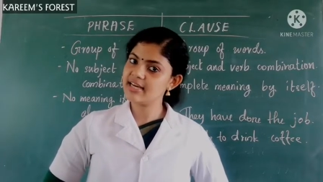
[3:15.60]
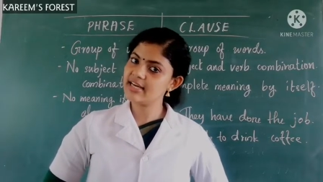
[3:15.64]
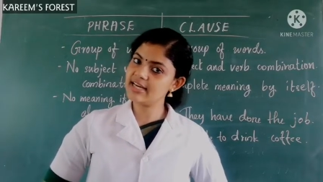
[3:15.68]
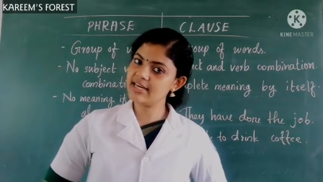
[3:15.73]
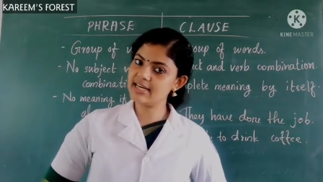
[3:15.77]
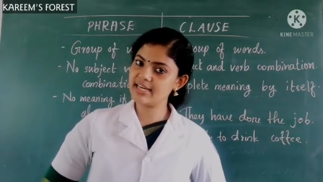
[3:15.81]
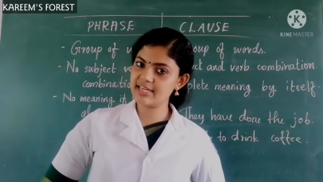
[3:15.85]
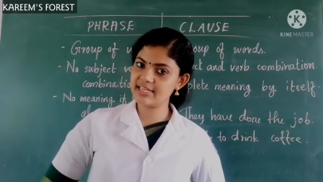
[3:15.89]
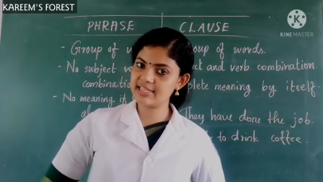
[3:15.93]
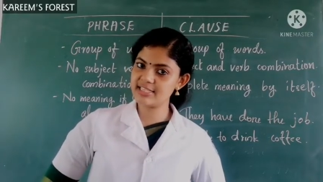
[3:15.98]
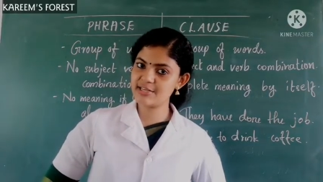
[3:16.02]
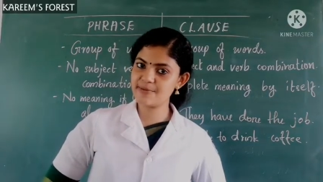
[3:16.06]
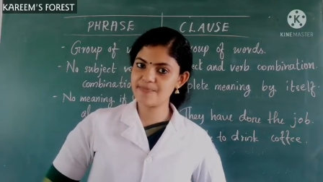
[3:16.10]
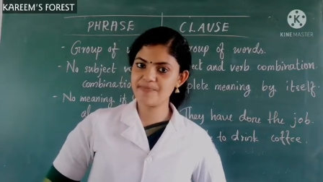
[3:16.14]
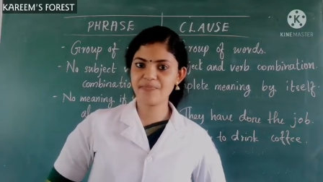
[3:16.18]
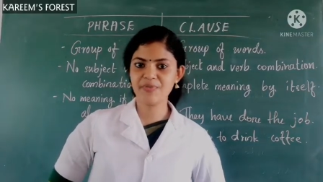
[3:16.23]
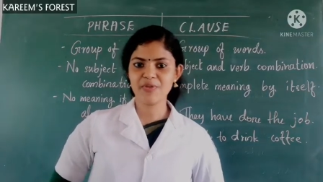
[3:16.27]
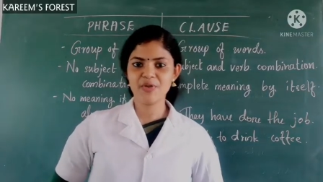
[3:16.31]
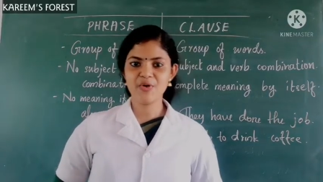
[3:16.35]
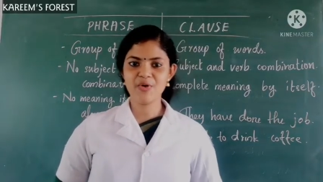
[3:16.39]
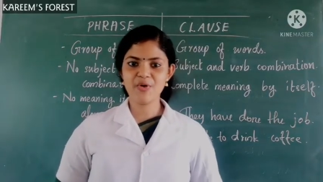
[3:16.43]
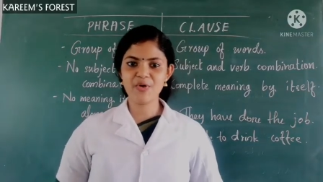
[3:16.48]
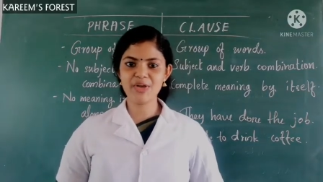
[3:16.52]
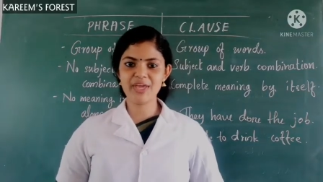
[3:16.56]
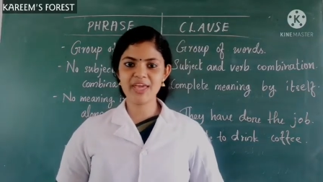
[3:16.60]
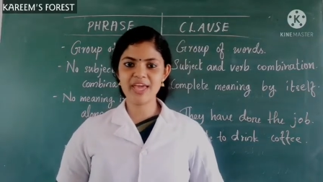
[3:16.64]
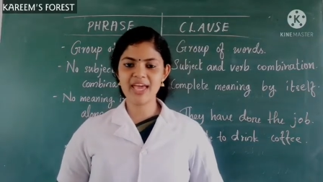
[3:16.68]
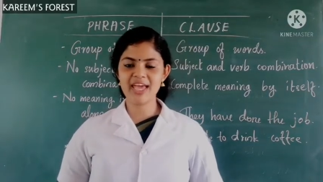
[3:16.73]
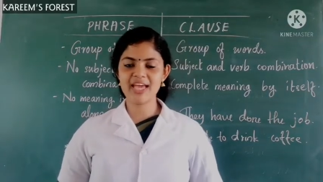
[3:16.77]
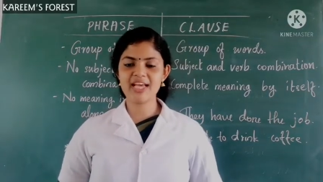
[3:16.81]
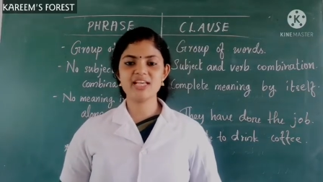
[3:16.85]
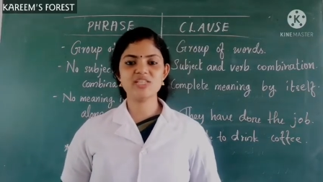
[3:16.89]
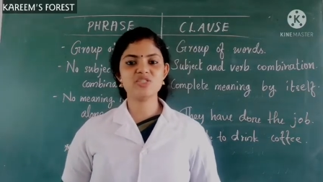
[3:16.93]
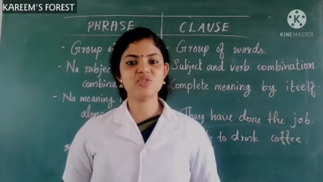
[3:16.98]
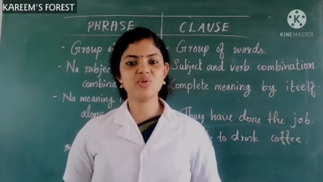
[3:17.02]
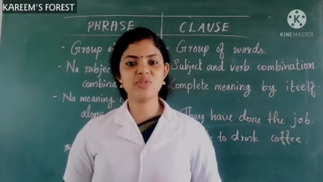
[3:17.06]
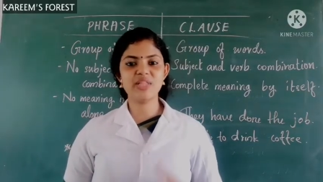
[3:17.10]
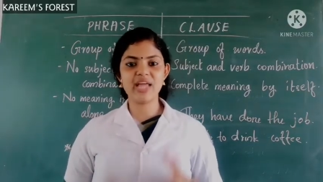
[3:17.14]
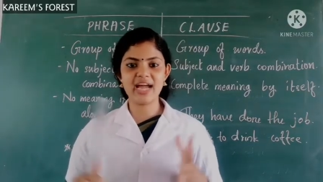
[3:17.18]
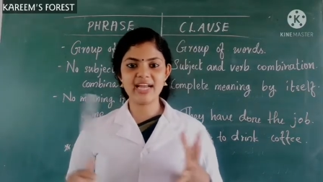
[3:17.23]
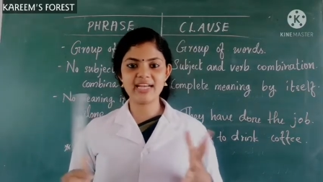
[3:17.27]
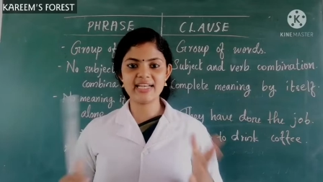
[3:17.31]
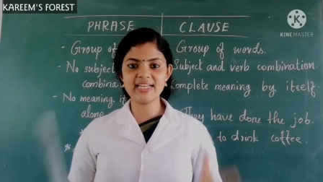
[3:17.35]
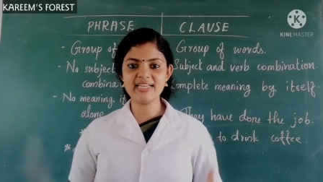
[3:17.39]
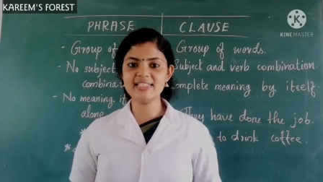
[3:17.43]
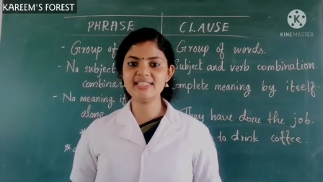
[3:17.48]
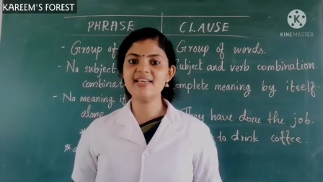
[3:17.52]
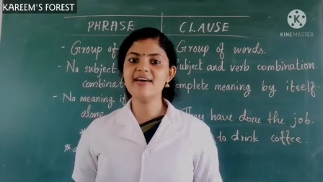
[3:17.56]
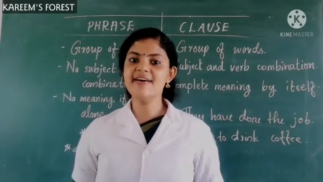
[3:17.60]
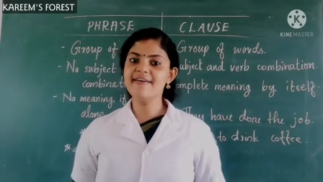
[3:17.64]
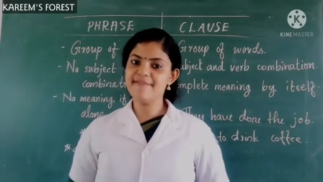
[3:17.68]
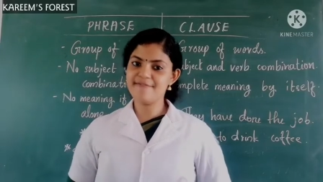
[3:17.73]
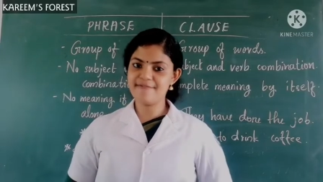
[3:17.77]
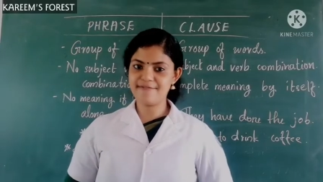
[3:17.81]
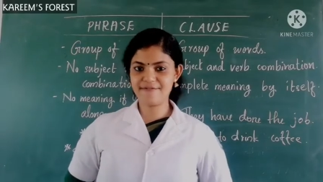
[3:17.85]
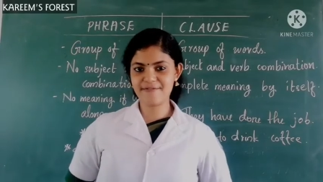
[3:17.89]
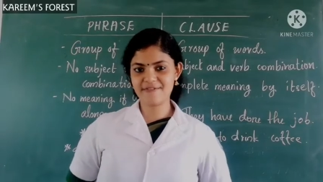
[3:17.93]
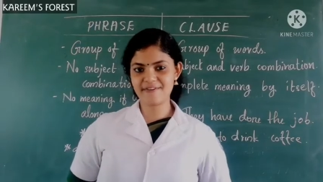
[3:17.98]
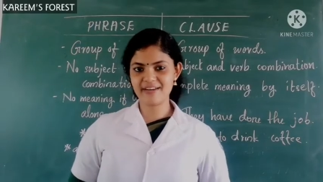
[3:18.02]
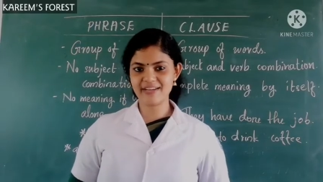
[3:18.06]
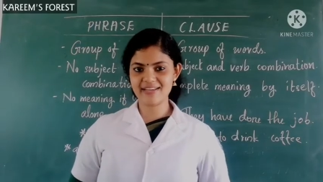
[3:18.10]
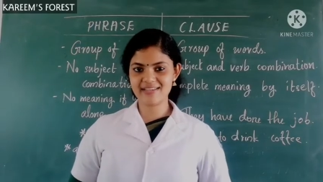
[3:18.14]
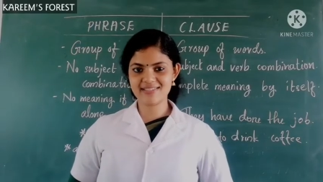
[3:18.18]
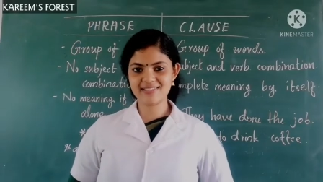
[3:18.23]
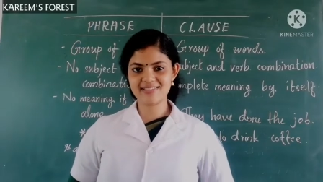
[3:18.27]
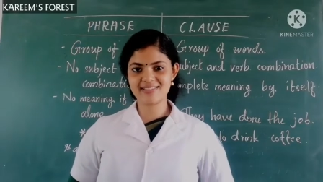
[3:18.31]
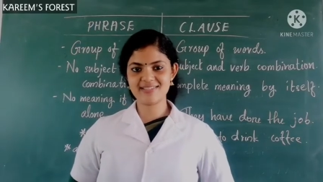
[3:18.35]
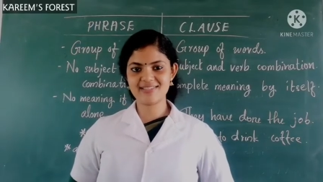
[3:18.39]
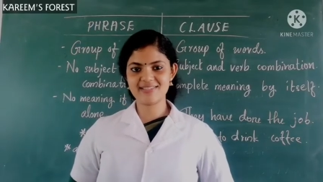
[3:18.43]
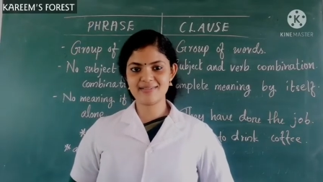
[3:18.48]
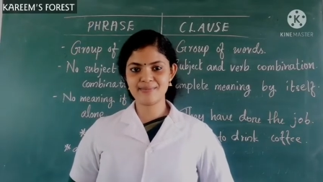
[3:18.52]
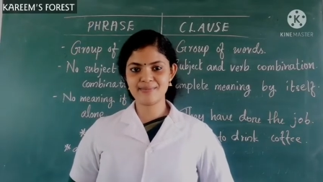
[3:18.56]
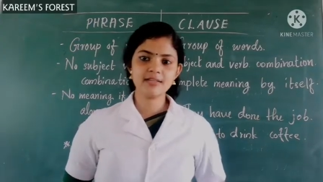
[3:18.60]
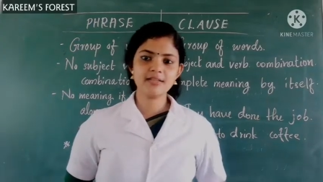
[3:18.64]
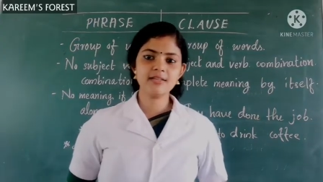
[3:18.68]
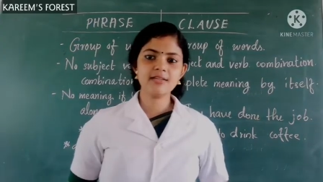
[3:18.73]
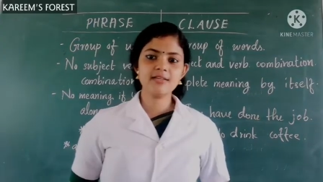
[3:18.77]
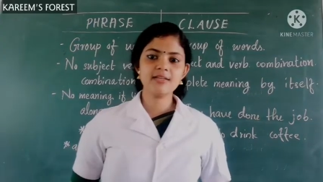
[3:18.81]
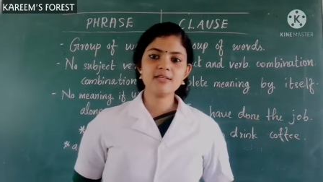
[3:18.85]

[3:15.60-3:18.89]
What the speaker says: in it. Okay, so that is phrase.